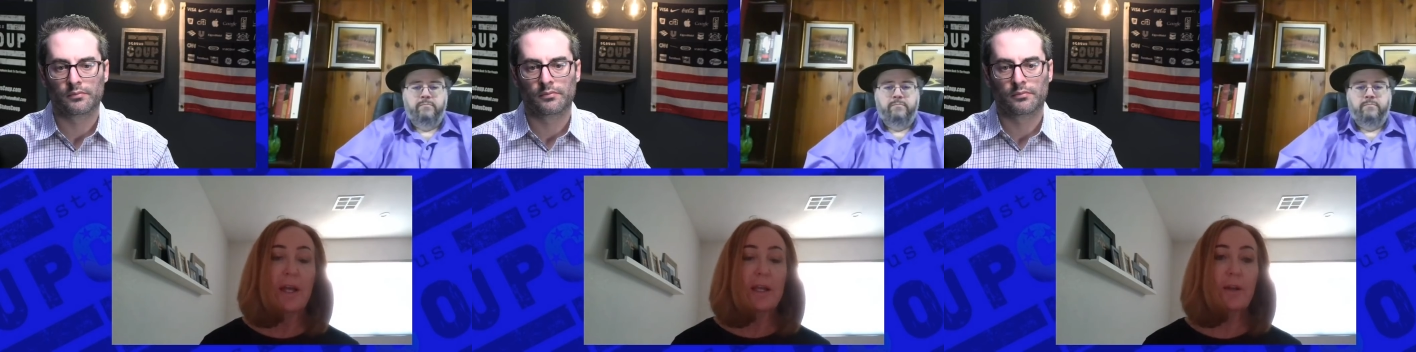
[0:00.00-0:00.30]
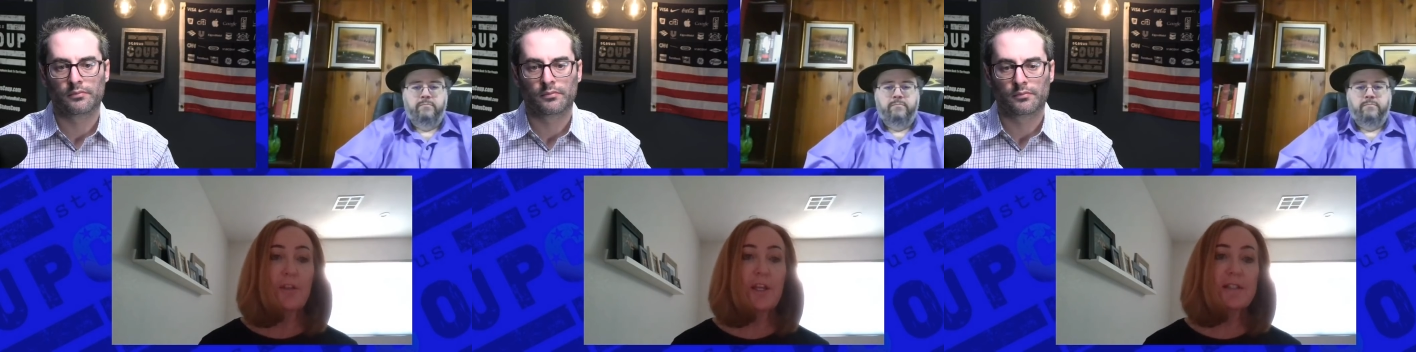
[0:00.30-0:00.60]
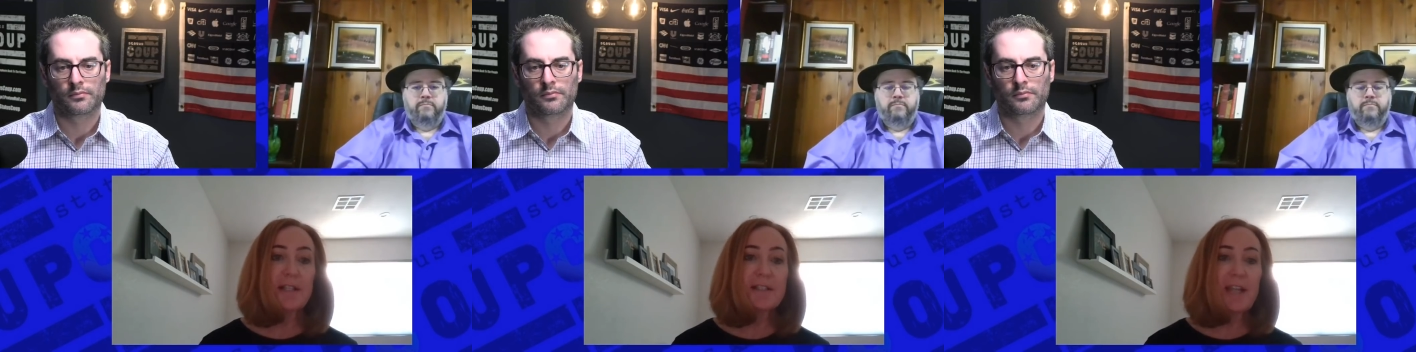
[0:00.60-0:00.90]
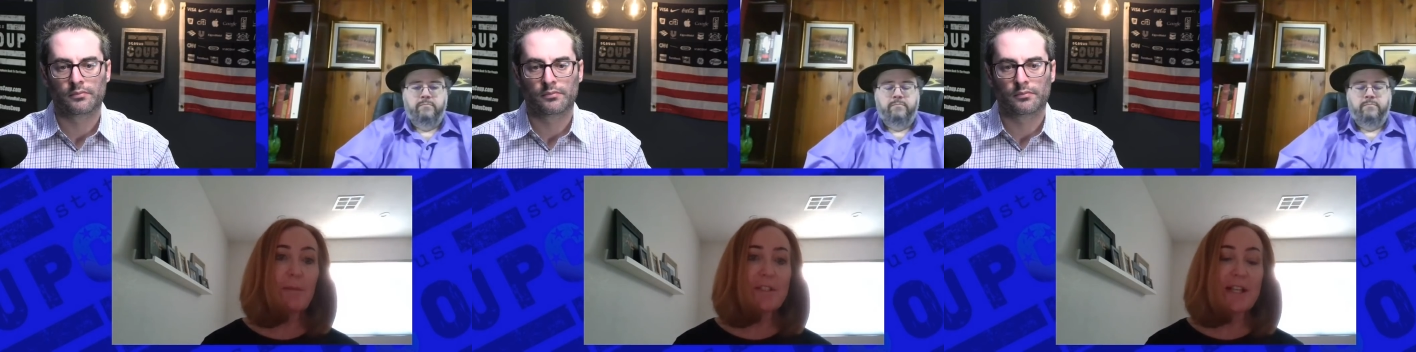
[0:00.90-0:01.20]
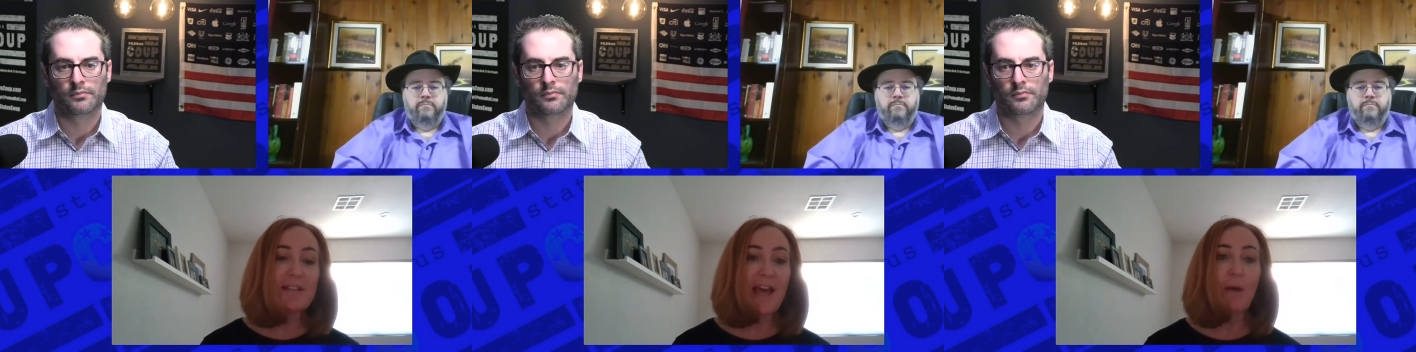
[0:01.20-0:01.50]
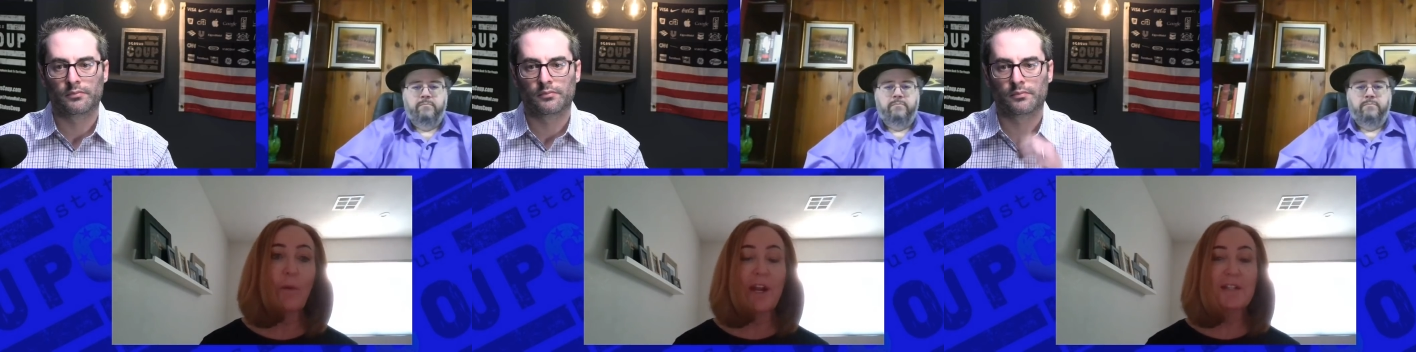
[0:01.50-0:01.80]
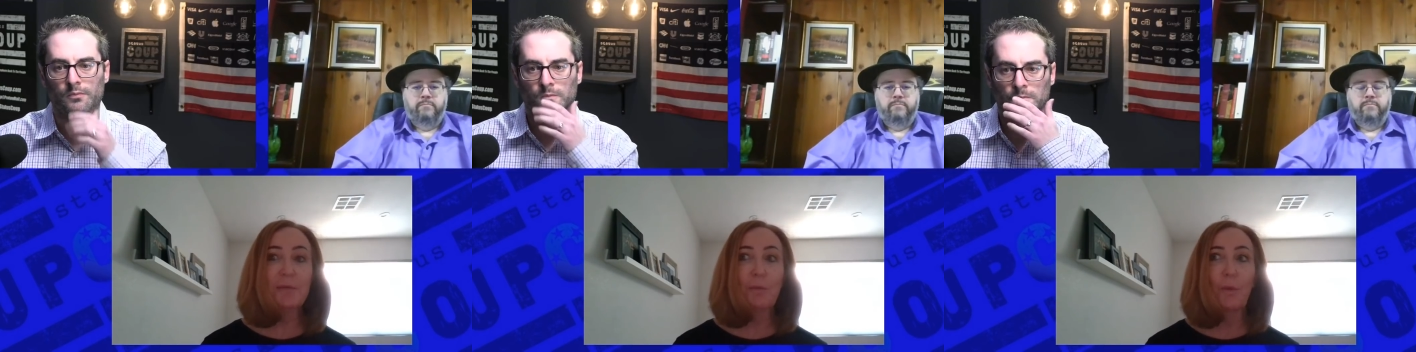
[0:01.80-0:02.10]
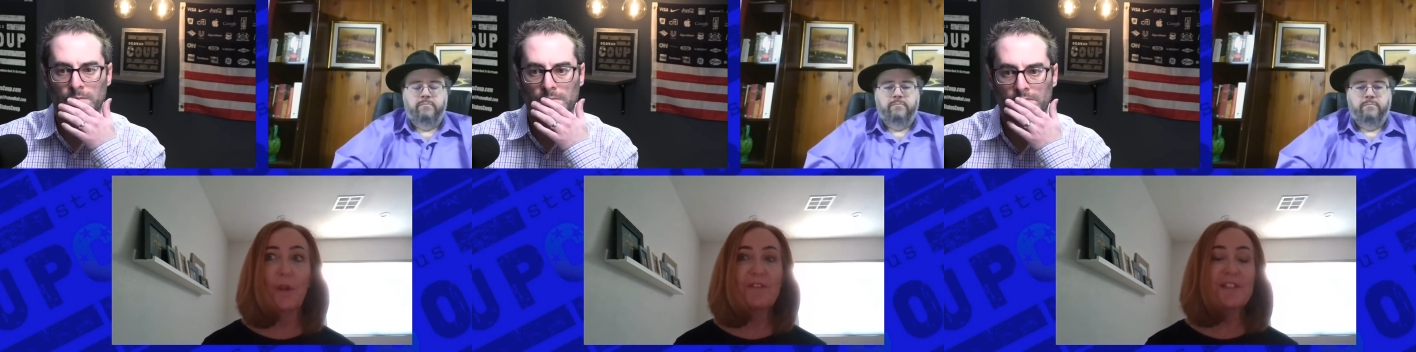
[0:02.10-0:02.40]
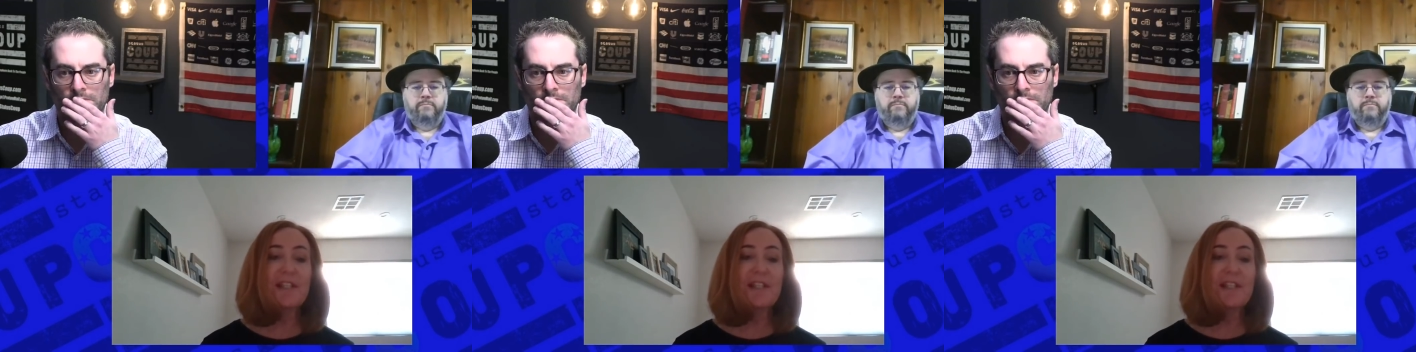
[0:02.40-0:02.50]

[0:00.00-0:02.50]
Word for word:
Speaker 1: You know, things like statements like that, whereas we've